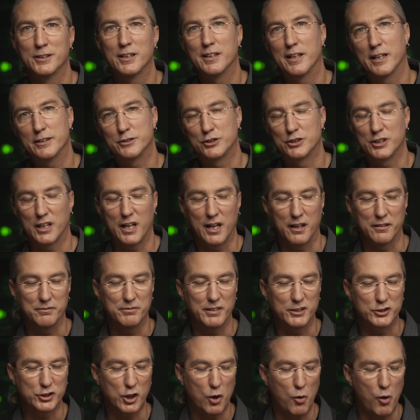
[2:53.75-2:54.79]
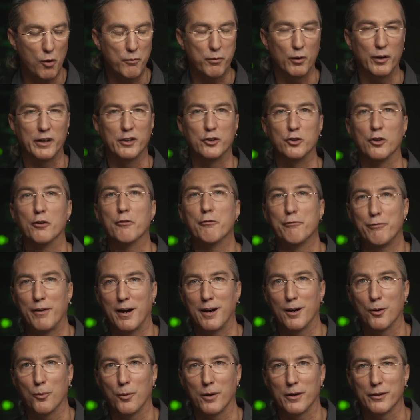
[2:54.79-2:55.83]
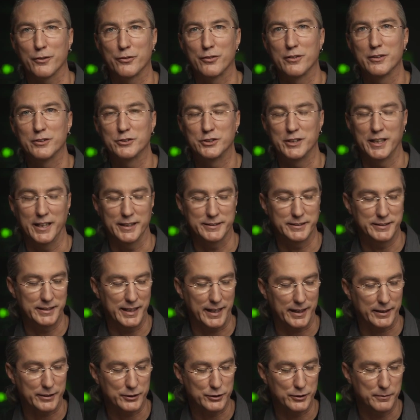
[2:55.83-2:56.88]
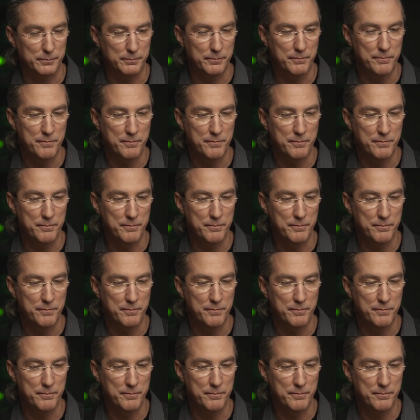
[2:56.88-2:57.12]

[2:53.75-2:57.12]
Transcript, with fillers: Let's uh, let's go over into Fireworks CS6.